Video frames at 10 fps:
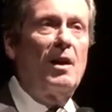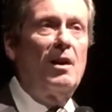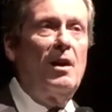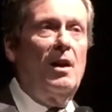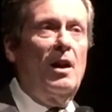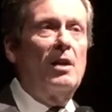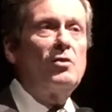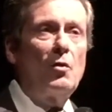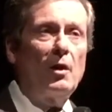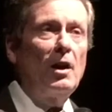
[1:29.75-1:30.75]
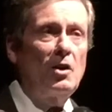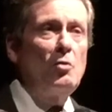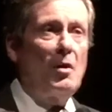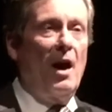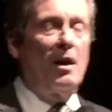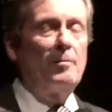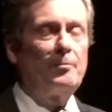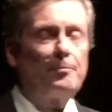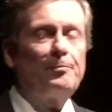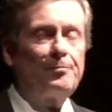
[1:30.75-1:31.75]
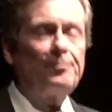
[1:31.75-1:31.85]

Ooh, and right. So they're going to do that.